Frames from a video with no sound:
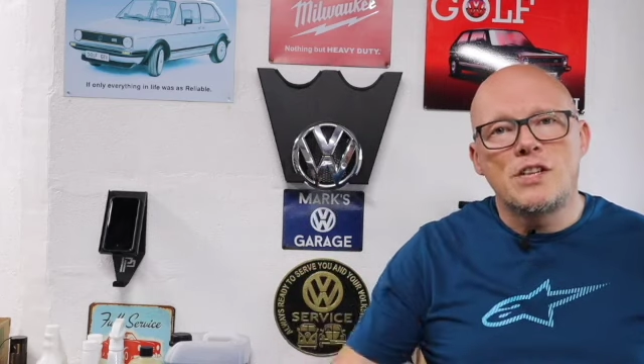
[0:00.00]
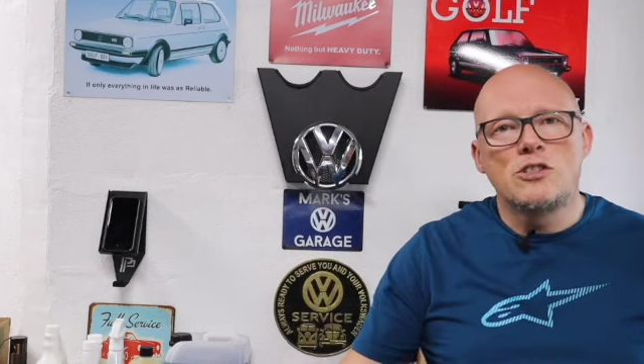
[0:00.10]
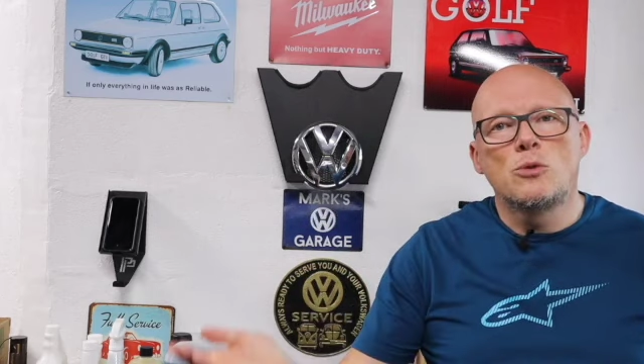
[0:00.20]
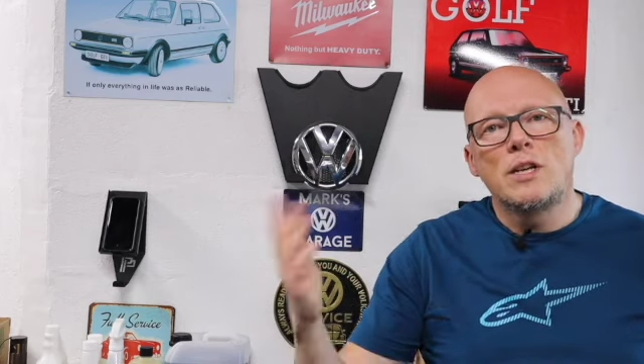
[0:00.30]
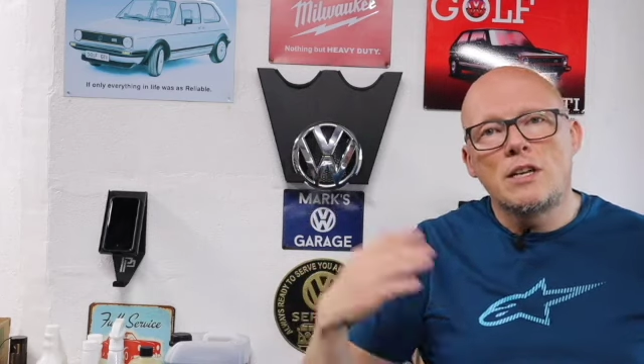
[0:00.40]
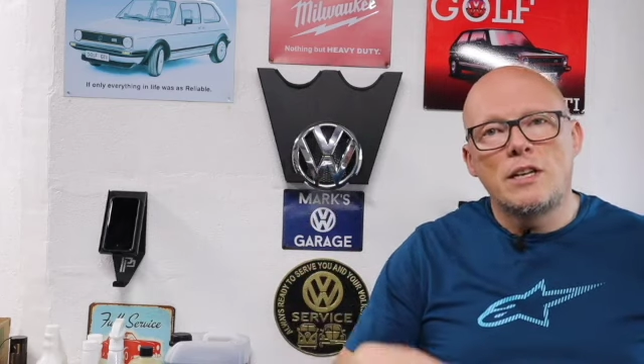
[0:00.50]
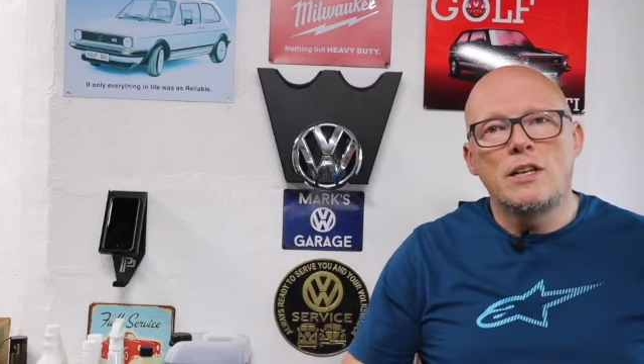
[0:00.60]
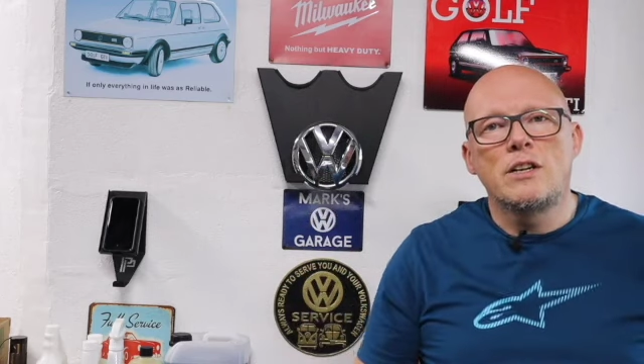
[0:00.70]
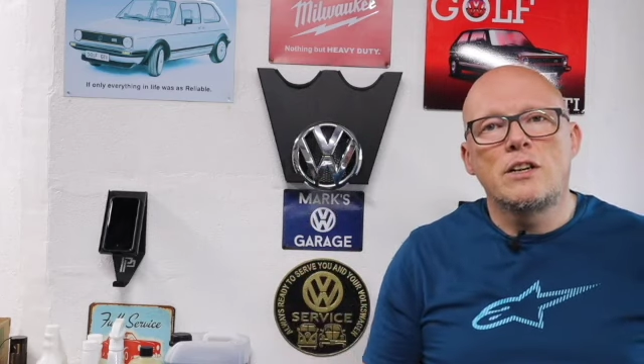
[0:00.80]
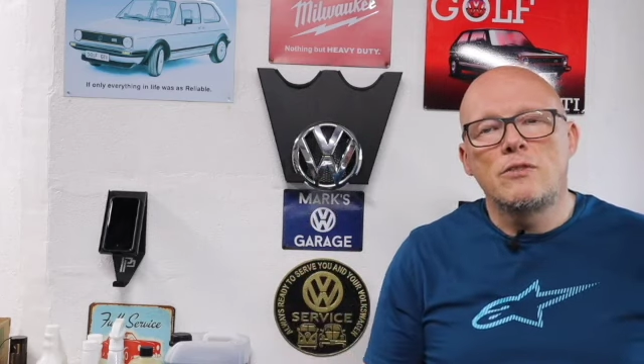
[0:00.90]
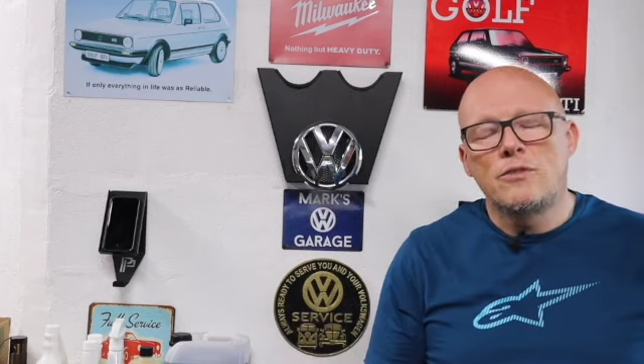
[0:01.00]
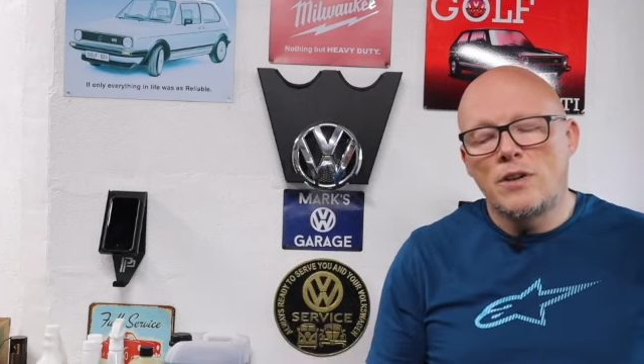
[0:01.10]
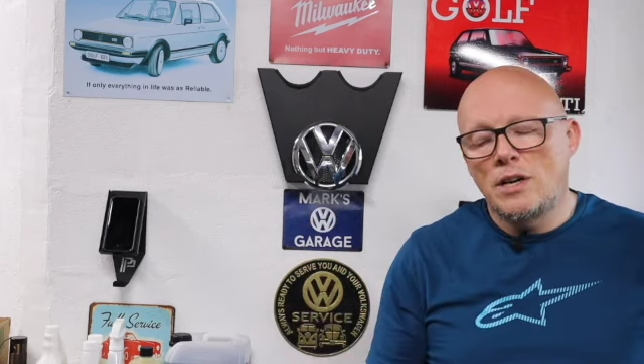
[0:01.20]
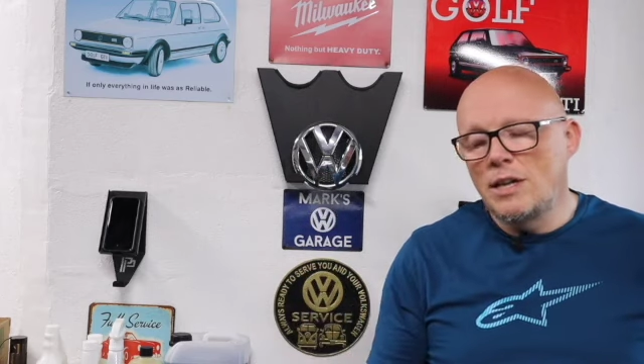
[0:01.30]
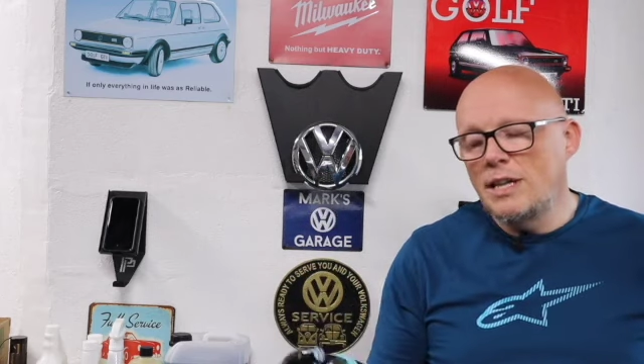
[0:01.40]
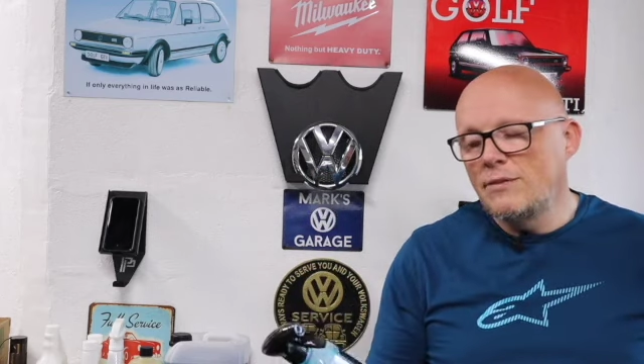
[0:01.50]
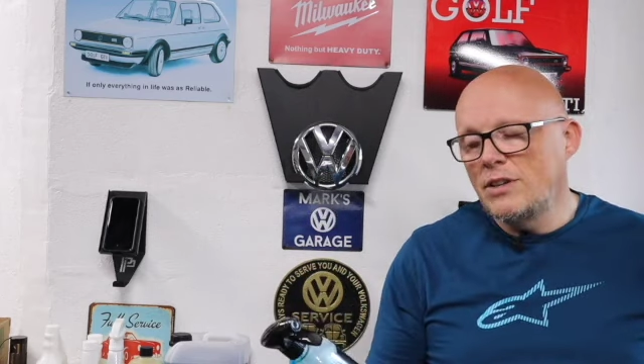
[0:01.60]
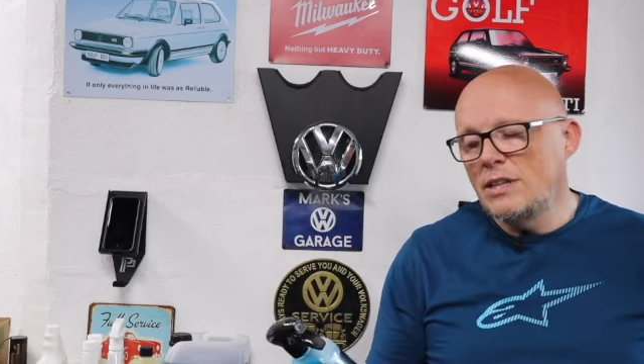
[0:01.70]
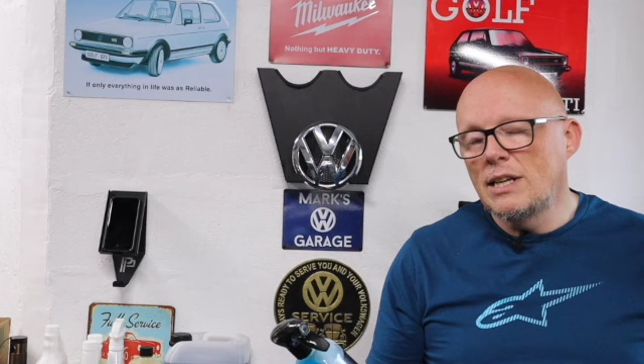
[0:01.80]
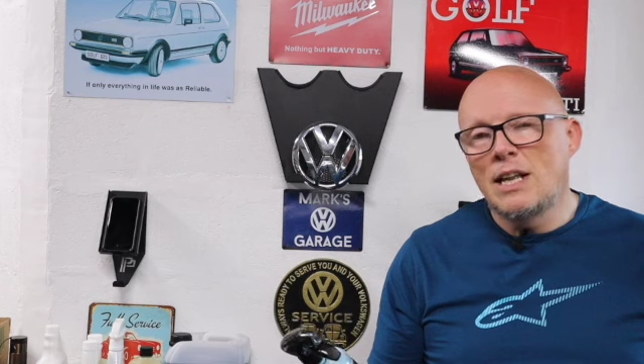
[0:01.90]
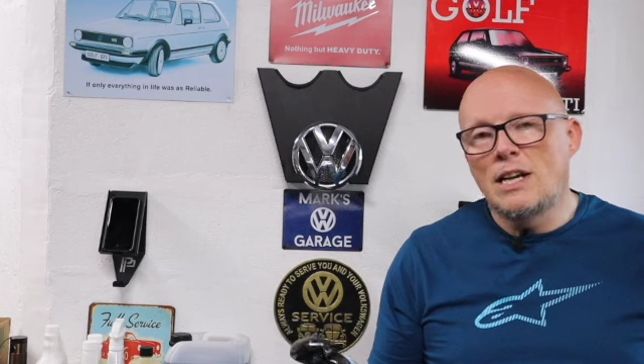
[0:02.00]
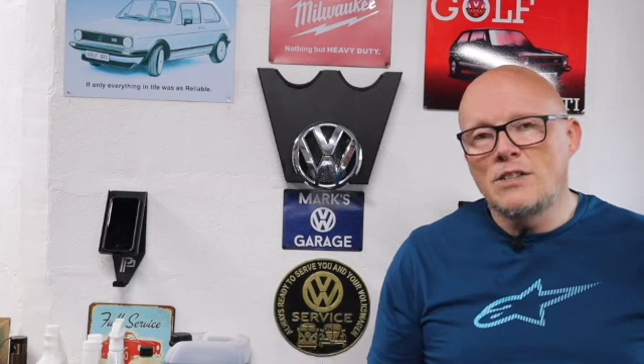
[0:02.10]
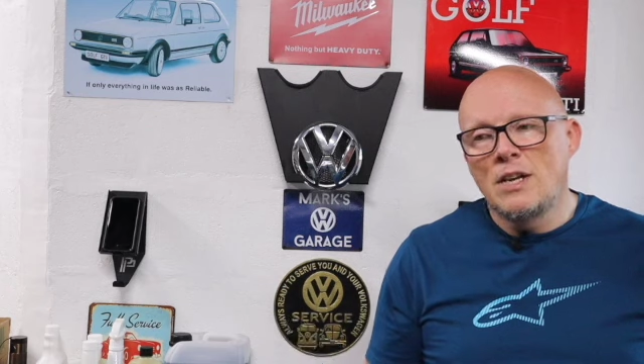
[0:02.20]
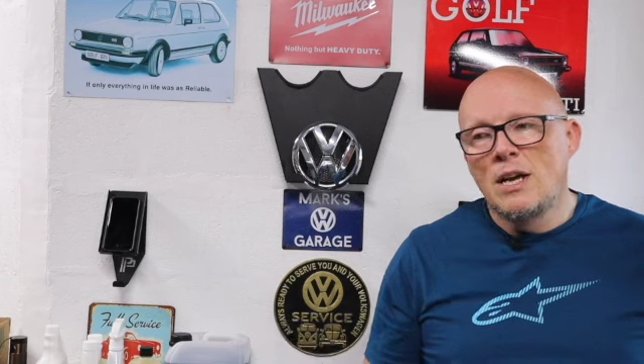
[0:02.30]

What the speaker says: quickly kind of leaving the glass.